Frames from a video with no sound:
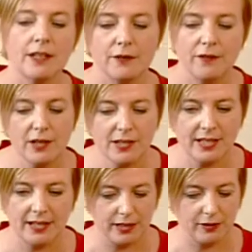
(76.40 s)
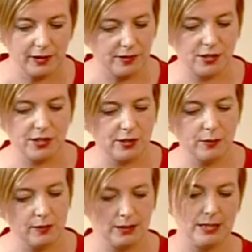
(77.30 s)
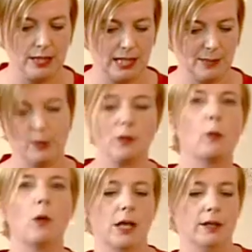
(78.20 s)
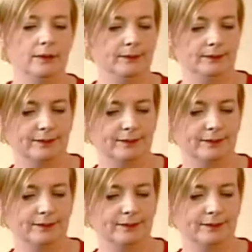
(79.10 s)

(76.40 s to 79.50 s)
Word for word: the first thing that you're going to do is put one